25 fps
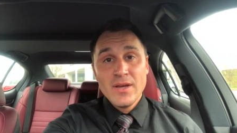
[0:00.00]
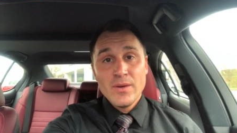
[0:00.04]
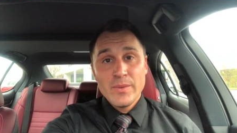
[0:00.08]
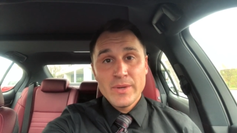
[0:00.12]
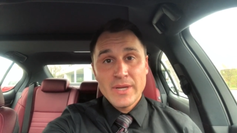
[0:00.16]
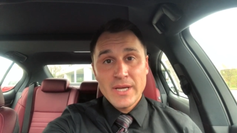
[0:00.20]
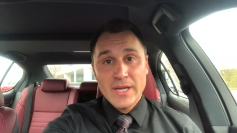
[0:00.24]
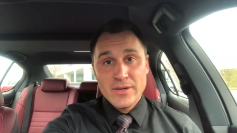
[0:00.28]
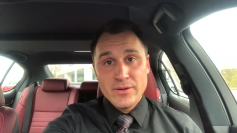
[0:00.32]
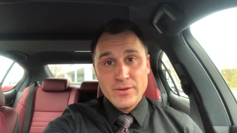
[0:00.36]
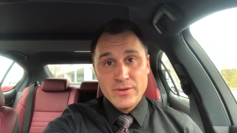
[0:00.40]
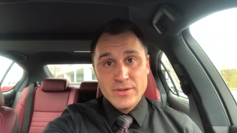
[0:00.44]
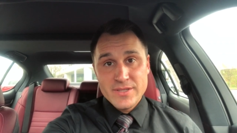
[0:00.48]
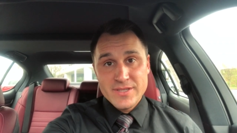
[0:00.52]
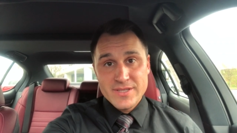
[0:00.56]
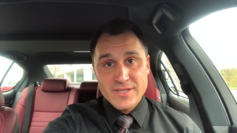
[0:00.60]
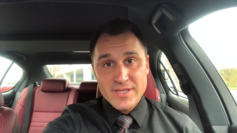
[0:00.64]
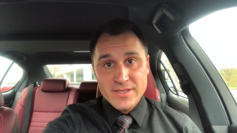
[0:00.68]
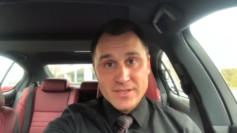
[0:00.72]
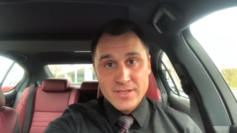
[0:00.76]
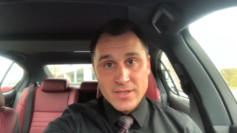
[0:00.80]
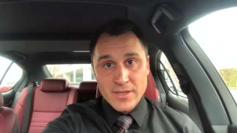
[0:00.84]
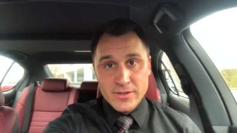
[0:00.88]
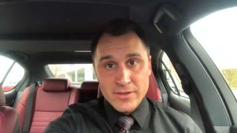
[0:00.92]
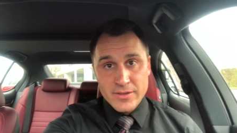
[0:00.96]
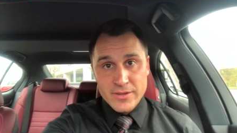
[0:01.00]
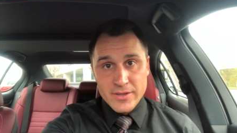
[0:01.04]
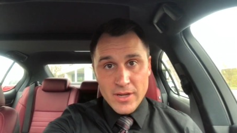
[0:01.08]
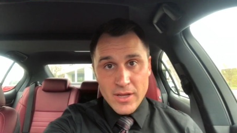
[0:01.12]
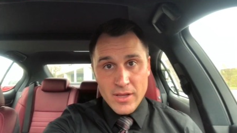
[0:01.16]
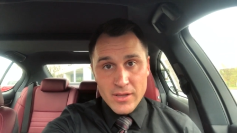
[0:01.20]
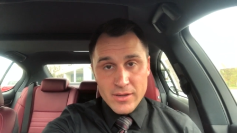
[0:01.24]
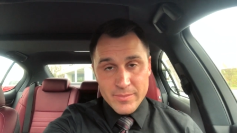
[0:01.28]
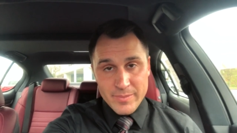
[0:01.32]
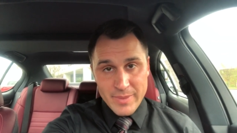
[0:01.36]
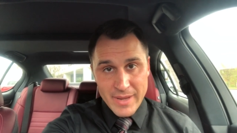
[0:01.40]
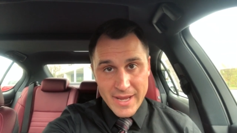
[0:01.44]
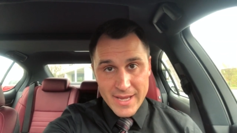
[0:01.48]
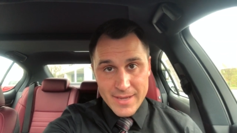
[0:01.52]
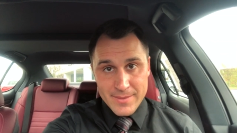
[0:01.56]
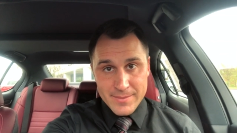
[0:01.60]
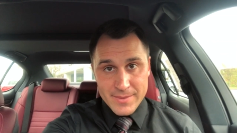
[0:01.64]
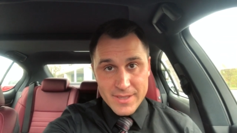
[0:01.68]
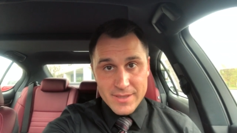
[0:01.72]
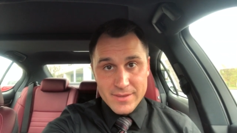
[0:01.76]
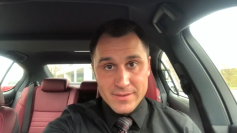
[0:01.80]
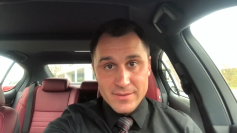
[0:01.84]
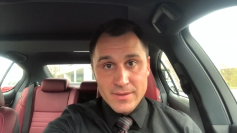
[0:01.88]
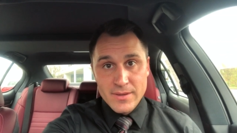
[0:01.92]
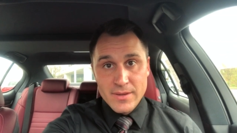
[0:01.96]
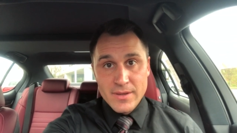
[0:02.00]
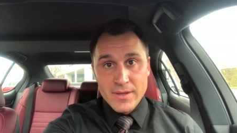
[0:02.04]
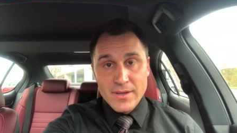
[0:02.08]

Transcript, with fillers: We got her a six hundred dollar payment,